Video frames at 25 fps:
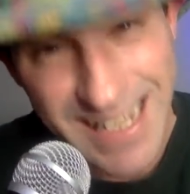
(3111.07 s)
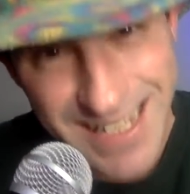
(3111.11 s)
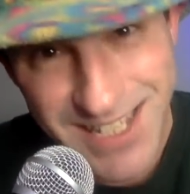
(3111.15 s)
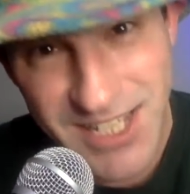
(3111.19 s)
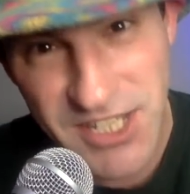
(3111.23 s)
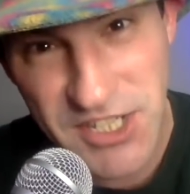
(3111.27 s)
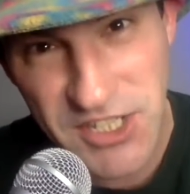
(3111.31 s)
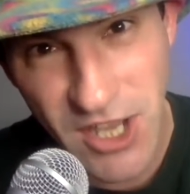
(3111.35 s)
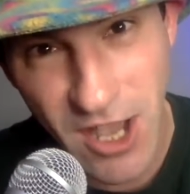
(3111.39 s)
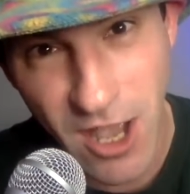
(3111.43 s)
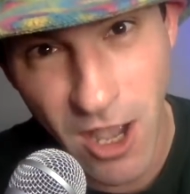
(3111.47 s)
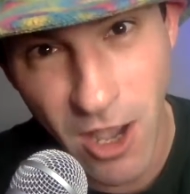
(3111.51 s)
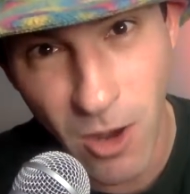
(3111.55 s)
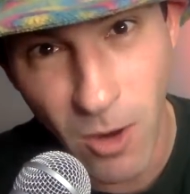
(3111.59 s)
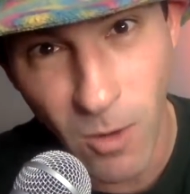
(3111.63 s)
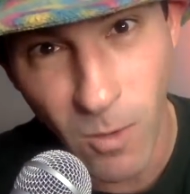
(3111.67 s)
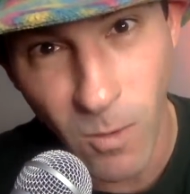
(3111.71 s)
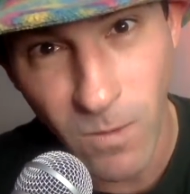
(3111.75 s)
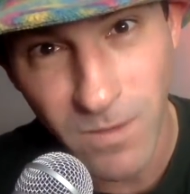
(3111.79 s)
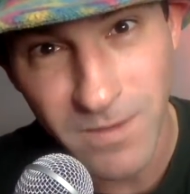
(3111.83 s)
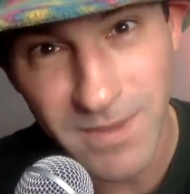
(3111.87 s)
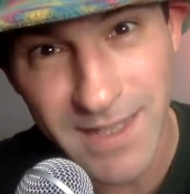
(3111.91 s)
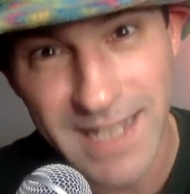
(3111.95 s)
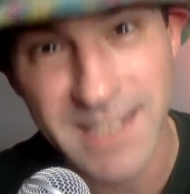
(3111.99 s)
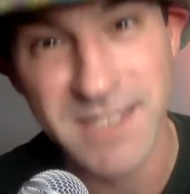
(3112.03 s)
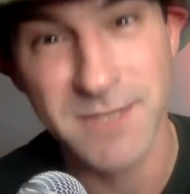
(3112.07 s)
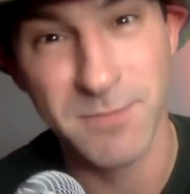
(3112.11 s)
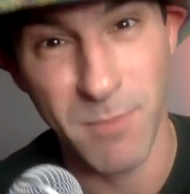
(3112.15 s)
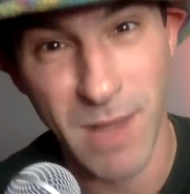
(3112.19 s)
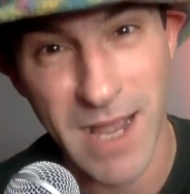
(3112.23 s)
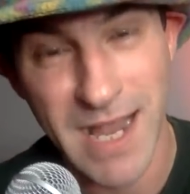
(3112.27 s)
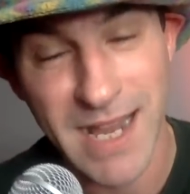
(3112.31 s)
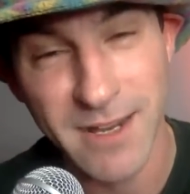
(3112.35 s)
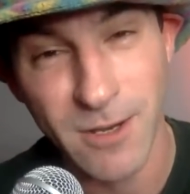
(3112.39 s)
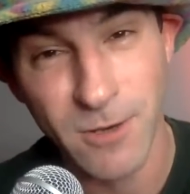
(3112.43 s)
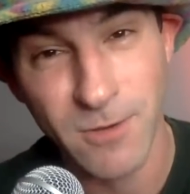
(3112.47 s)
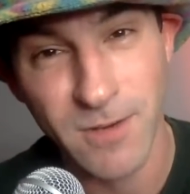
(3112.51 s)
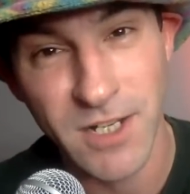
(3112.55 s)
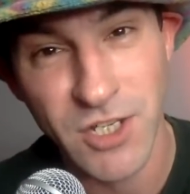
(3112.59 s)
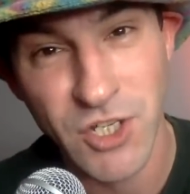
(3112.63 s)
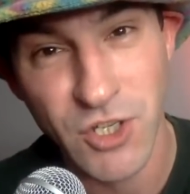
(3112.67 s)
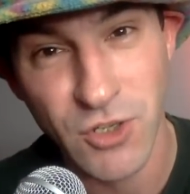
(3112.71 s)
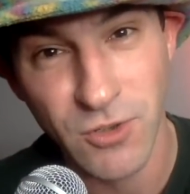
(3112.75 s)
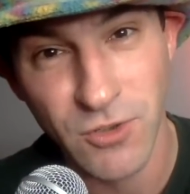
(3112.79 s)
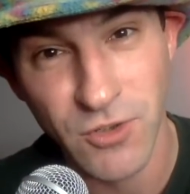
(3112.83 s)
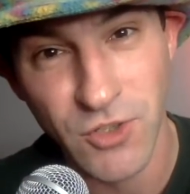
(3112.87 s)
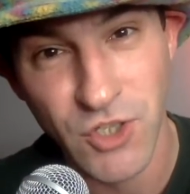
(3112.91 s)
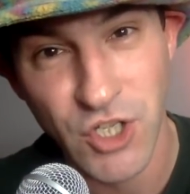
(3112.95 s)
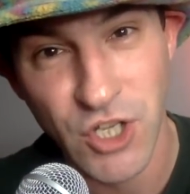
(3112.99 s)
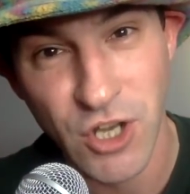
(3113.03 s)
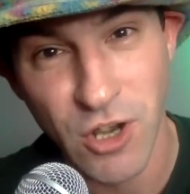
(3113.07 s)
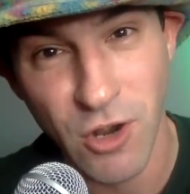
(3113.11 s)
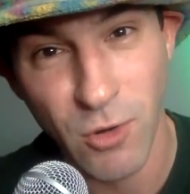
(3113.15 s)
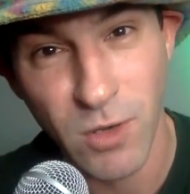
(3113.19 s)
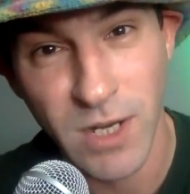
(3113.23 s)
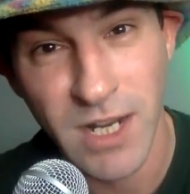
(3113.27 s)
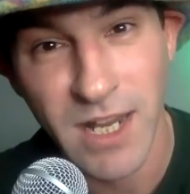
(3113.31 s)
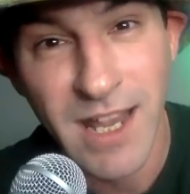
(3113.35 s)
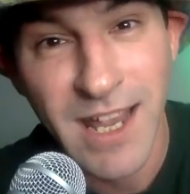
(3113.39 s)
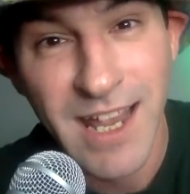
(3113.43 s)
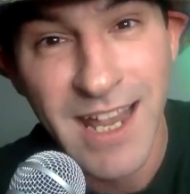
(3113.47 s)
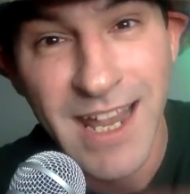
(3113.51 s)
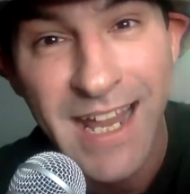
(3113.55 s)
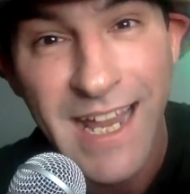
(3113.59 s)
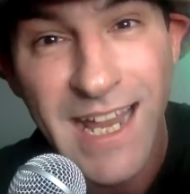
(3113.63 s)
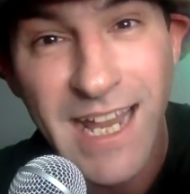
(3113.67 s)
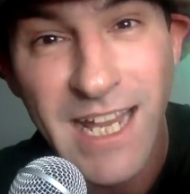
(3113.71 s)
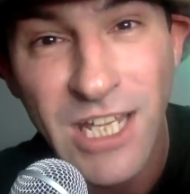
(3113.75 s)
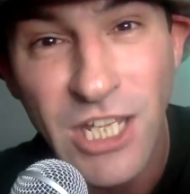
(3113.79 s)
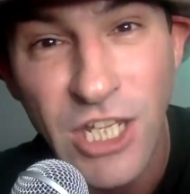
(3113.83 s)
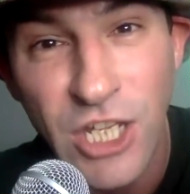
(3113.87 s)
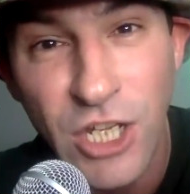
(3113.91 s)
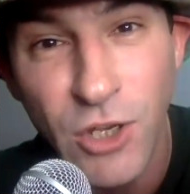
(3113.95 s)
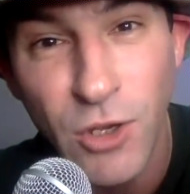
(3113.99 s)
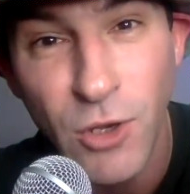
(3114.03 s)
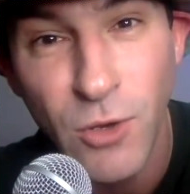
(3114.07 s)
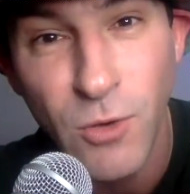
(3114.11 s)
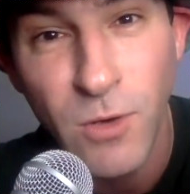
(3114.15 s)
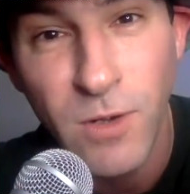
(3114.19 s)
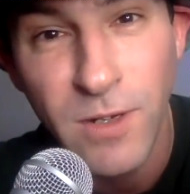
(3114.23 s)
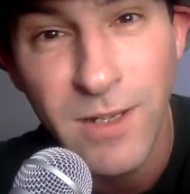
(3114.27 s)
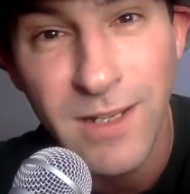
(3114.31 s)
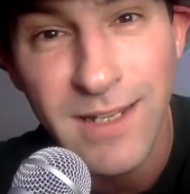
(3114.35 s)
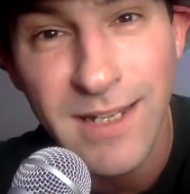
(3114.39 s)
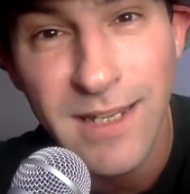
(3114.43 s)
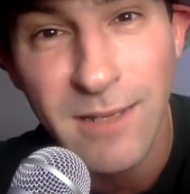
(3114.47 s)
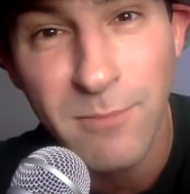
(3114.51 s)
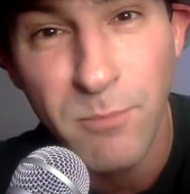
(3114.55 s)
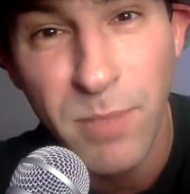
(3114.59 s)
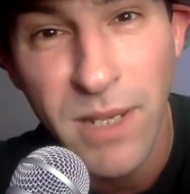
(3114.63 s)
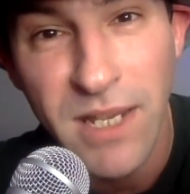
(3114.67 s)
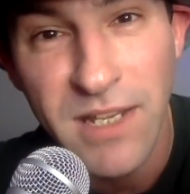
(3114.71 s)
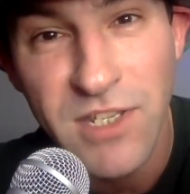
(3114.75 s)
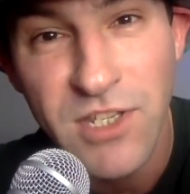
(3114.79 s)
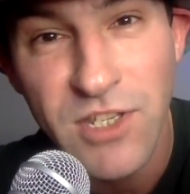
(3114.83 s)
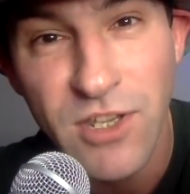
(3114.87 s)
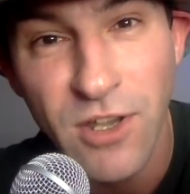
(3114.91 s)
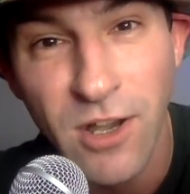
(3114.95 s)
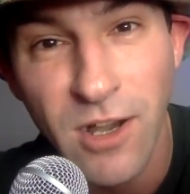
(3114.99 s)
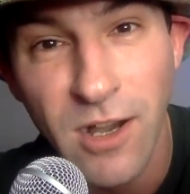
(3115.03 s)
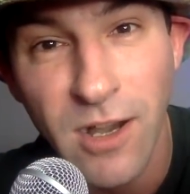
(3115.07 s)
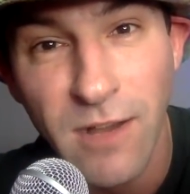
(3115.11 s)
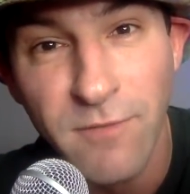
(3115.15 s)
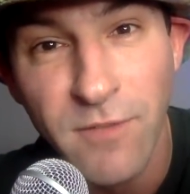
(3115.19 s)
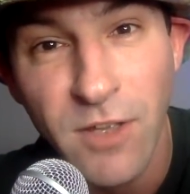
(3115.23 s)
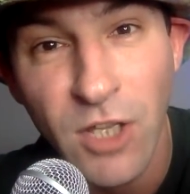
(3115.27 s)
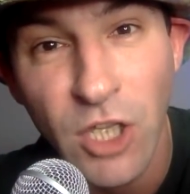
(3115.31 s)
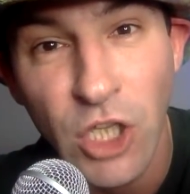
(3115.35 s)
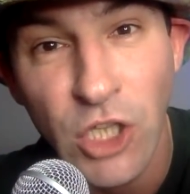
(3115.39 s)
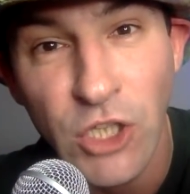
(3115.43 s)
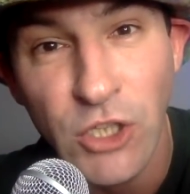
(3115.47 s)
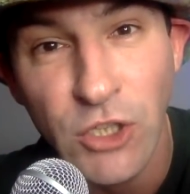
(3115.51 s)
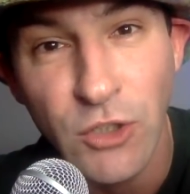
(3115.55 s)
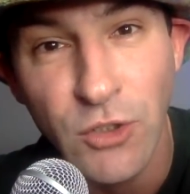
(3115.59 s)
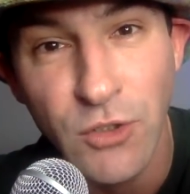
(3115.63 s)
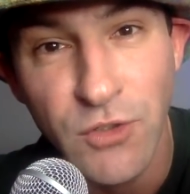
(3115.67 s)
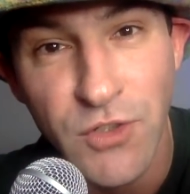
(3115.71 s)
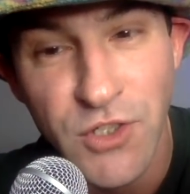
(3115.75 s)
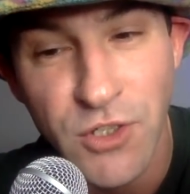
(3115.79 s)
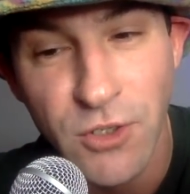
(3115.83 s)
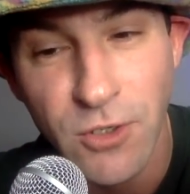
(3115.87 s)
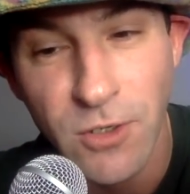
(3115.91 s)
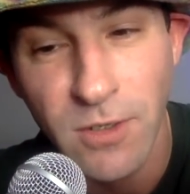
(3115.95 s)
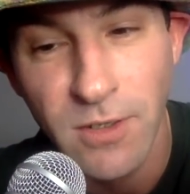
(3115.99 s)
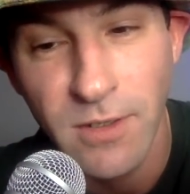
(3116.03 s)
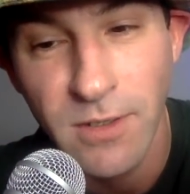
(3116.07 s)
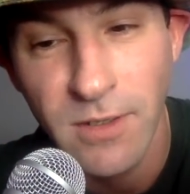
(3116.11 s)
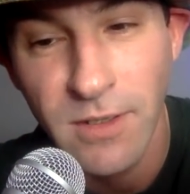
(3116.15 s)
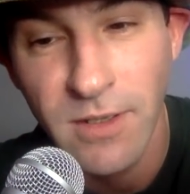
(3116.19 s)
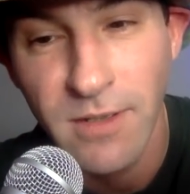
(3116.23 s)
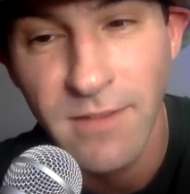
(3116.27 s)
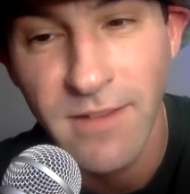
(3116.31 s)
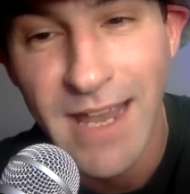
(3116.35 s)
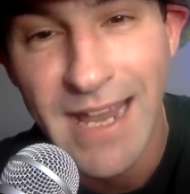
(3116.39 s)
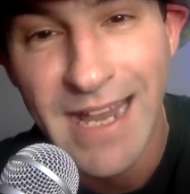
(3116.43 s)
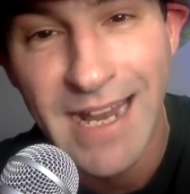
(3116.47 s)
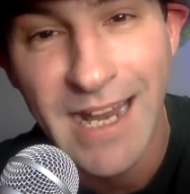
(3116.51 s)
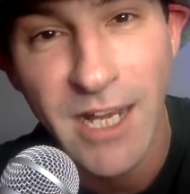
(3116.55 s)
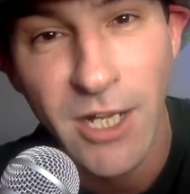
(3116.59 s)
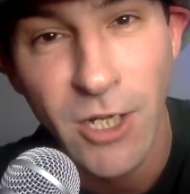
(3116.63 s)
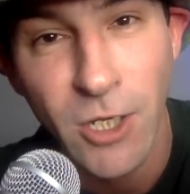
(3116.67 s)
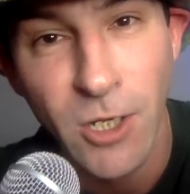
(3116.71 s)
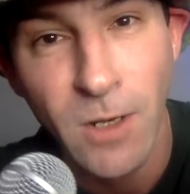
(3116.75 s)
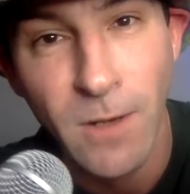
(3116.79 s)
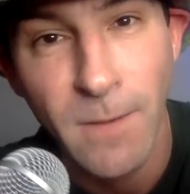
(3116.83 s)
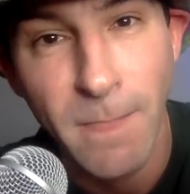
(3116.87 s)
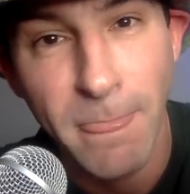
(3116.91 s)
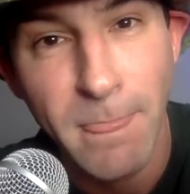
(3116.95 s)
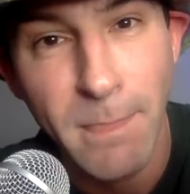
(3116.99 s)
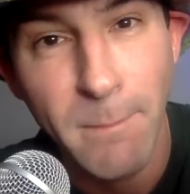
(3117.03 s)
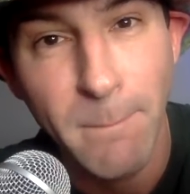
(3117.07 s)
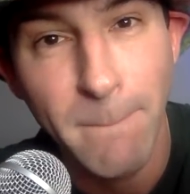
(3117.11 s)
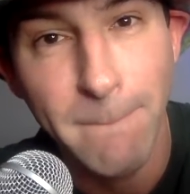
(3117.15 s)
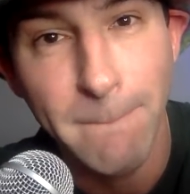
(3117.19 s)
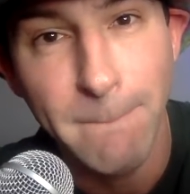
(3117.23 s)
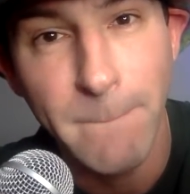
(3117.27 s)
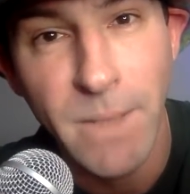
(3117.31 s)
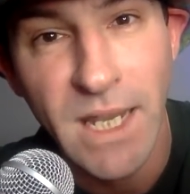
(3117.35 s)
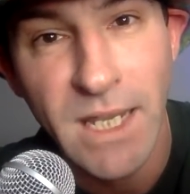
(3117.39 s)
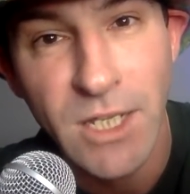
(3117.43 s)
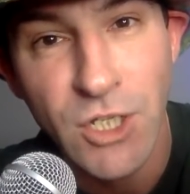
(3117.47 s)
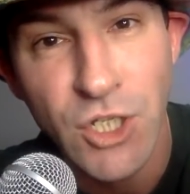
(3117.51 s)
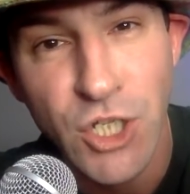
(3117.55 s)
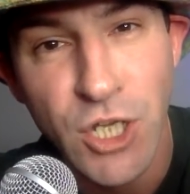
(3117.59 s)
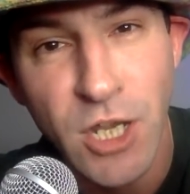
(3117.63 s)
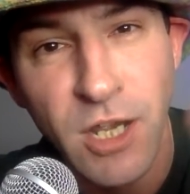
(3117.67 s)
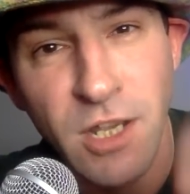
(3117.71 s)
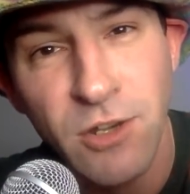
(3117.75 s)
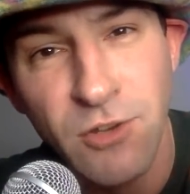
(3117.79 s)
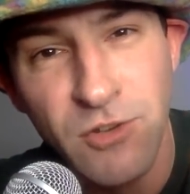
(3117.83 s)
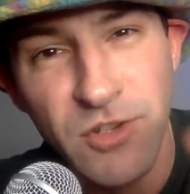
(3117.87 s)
So that's my original joke, and you can piss off, loser, hater, bitch.